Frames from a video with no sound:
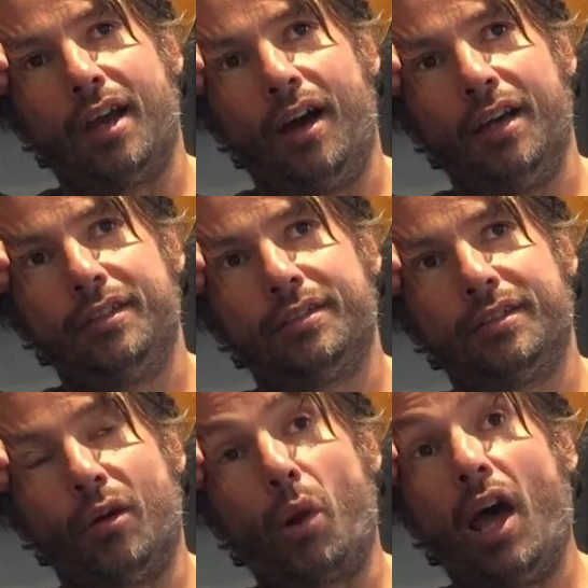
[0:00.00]
I
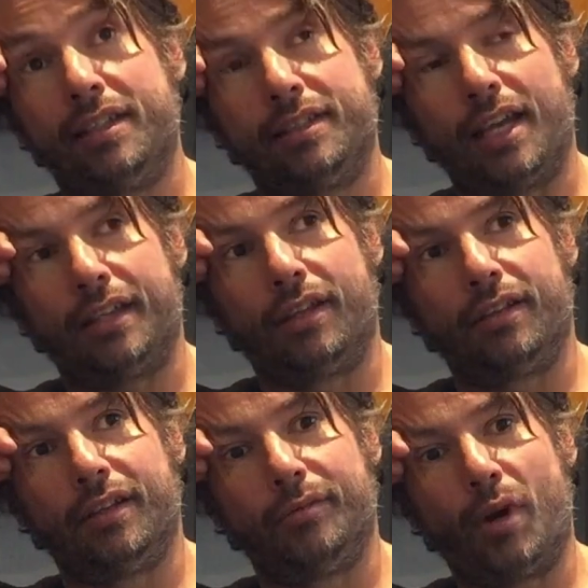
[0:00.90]
said
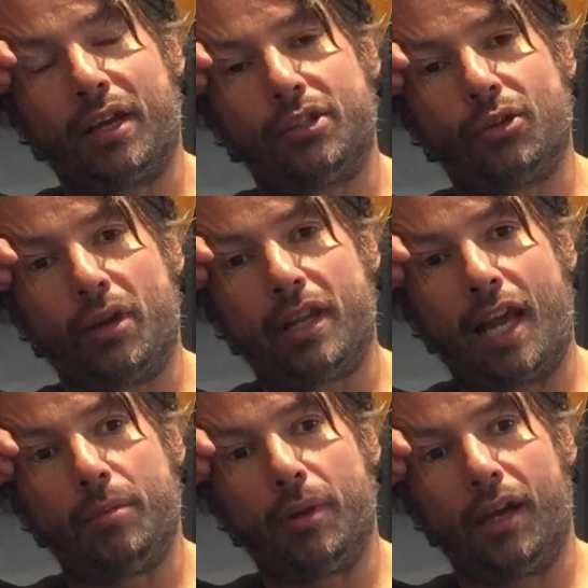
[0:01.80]
that when I joined the
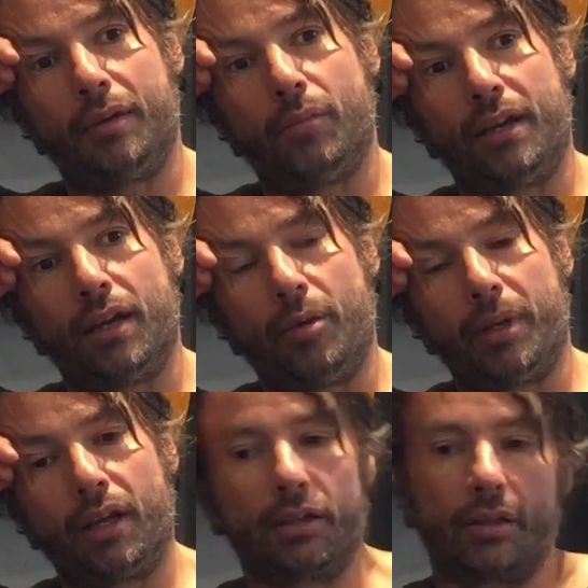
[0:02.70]
label, I went
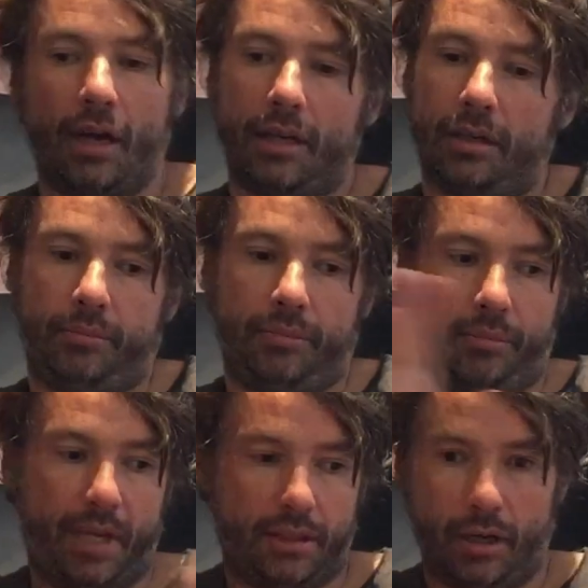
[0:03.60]
up and I
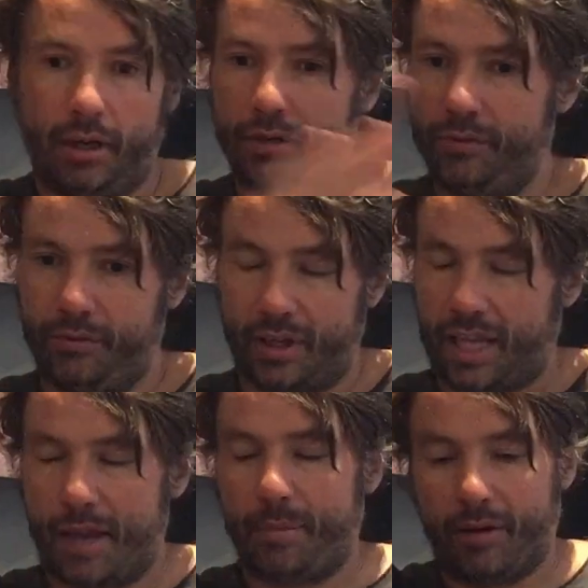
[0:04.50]
picked a load of. They
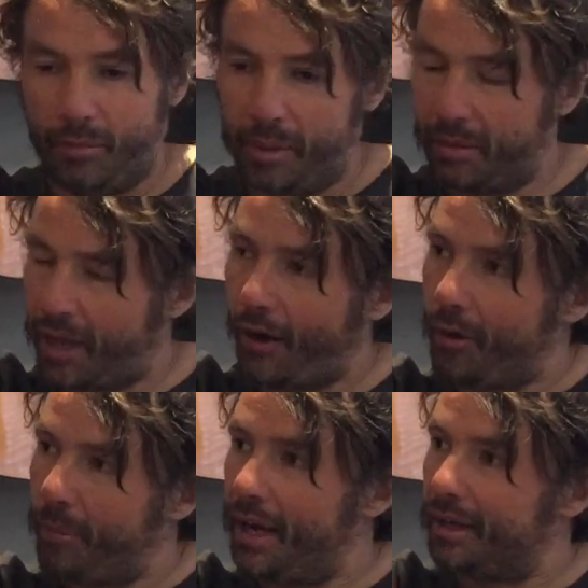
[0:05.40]
came back with a big
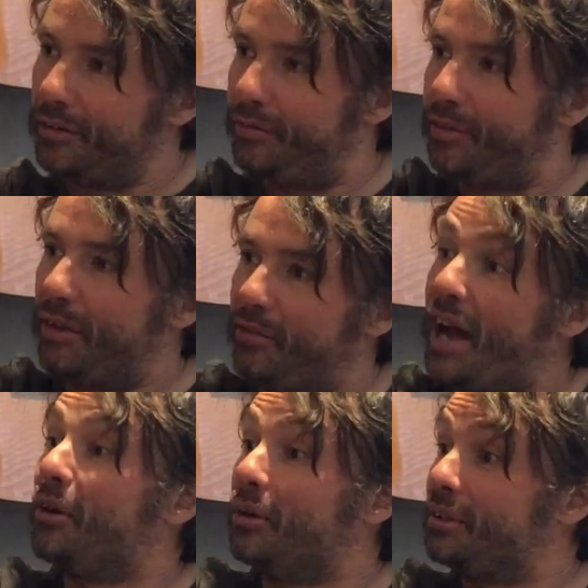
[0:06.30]
carrier bag of
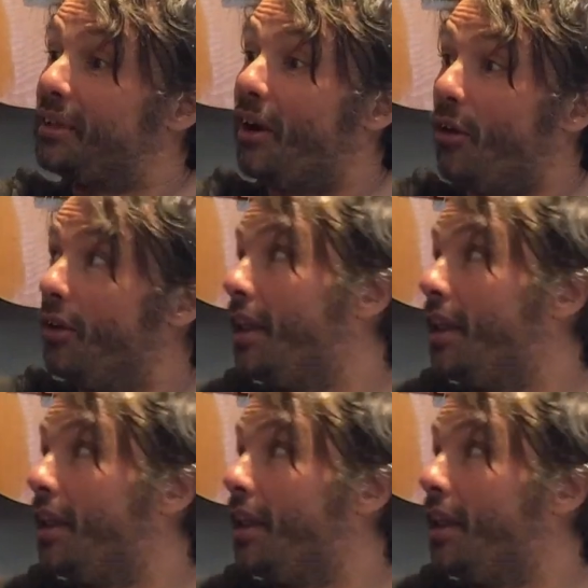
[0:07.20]
records that are